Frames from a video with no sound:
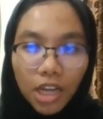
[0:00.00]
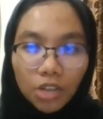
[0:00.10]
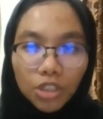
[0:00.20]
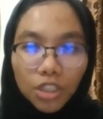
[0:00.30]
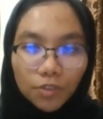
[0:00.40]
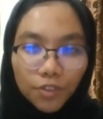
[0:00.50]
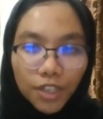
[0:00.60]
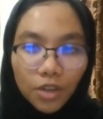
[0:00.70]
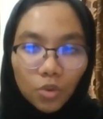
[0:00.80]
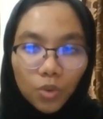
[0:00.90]
how
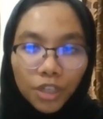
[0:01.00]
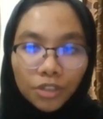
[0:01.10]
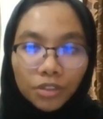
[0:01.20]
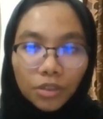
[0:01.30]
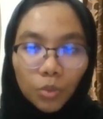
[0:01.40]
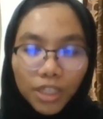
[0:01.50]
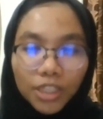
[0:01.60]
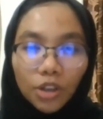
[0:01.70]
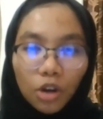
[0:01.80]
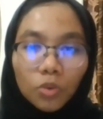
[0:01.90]
different will
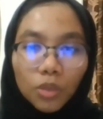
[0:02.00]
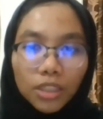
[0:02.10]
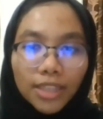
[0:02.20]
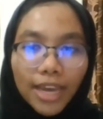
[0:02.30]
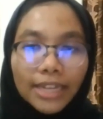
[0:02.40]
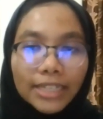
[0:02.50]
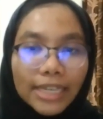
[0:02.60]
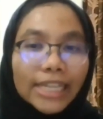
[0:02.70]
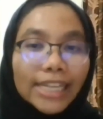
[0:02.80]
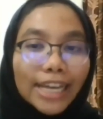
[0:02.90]
your world and
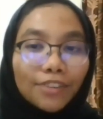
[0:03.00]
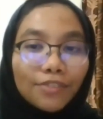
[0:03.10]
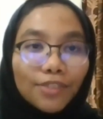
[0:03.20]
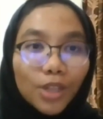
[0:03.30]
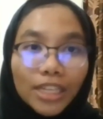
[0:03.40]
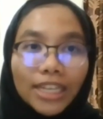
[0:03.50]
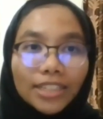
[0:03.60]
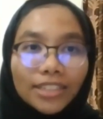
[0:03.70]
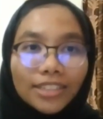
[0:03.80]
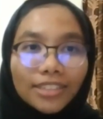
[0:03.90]
daily life look like?